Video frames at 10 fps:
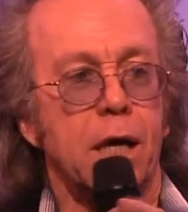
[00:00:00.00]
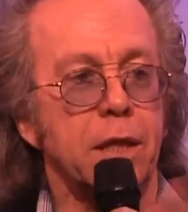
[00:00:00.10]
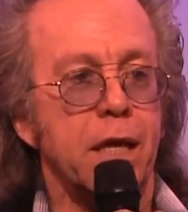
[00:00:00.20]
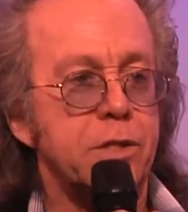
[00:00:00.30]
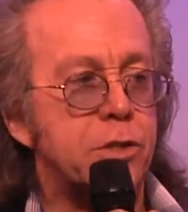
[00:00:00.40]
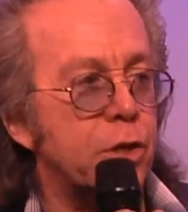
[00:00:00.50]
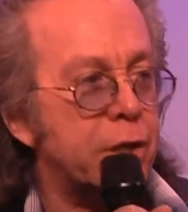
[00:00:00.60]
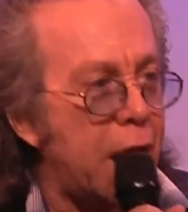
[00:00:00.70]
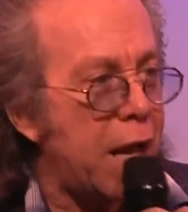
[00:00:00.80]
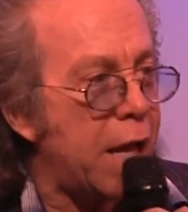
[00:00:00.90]
Unless
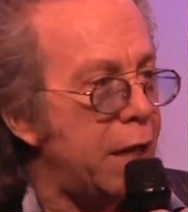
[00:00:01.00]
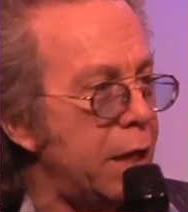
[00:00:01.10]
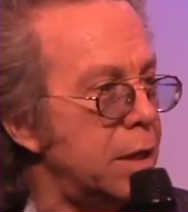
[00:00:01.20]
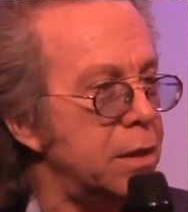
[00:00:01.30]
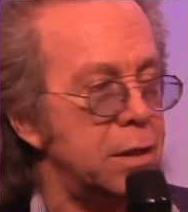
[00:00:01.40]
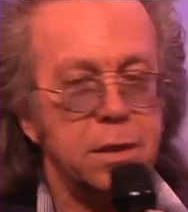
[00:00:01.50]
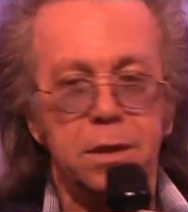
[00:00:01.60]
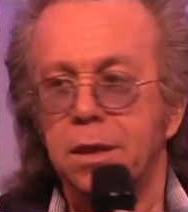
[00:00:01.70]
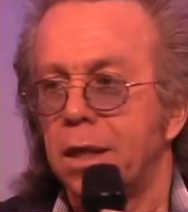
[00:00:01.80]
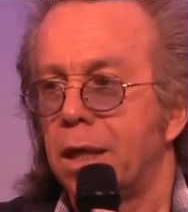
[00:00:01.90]
you're gay.
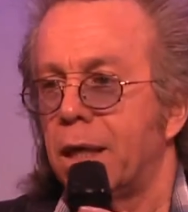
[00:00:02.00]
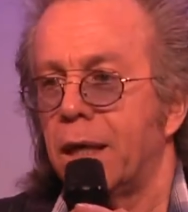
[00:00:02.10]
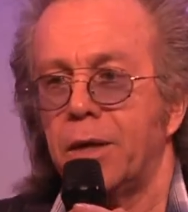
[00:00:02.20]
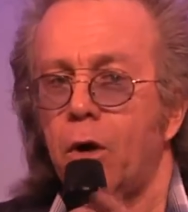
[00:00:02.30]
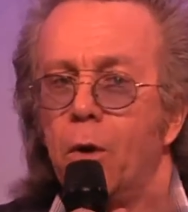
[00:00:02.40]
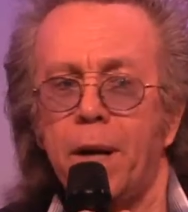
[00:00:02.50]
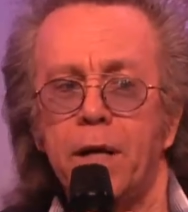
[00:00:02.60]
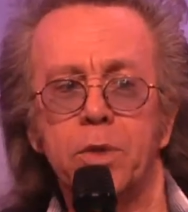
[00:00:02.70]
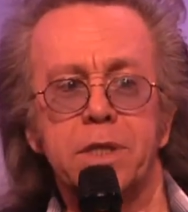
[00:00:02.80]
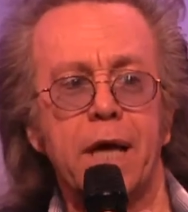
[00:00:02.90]
And
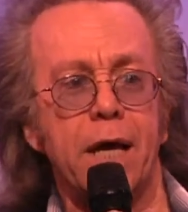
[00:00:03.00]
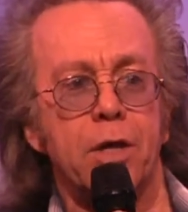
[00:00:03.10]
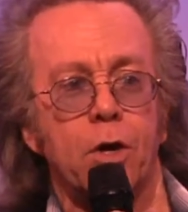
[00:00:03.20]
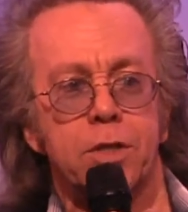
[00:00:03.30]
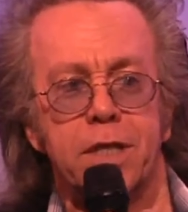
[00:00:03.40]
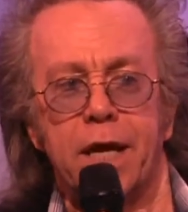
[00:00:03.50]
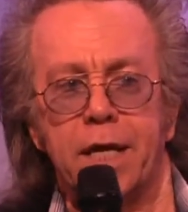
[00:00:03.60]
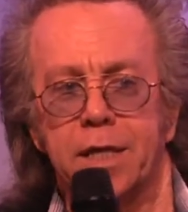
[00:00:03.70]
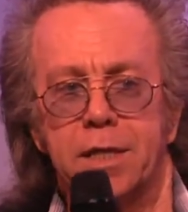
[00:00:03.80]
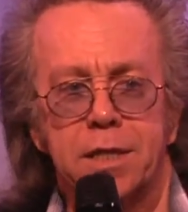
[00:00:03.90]
nobody was gay in those
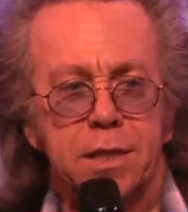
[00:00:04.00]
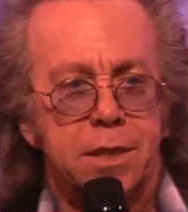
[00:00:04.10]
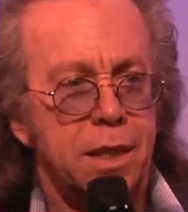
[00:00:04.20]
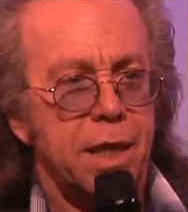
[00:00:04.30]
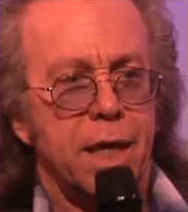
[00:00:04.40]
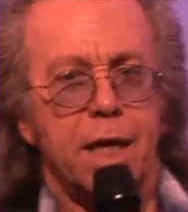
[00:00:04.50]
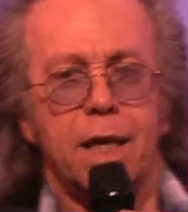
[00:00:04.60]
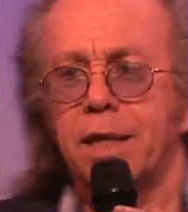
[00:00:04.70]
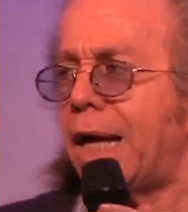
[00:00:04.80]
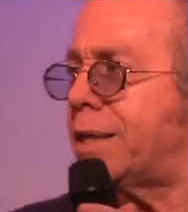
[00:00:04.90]
days.
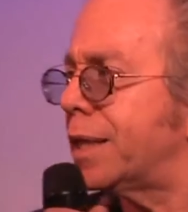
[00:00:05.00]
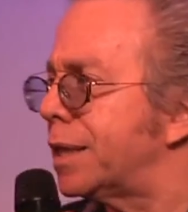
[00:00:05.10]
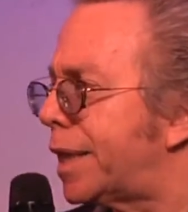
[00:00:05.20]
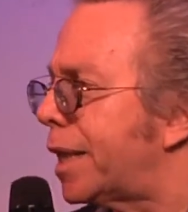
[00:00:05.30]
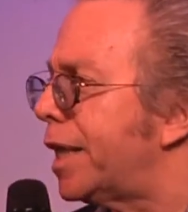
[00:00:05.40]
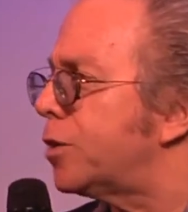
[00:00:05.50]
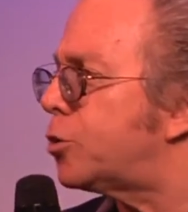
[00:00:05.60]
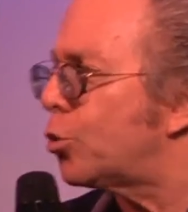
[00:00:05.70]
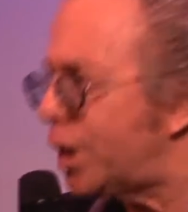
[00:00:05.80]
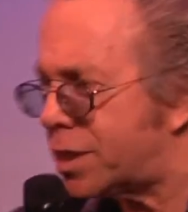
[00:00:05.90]
That didn't kick in
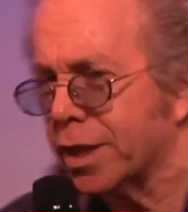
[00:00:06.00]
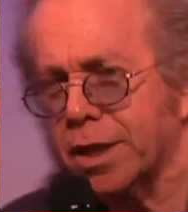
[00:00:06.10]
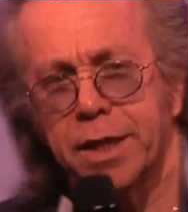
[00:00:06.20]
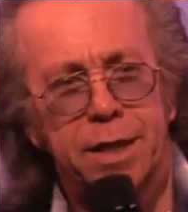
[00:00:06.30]
until recently.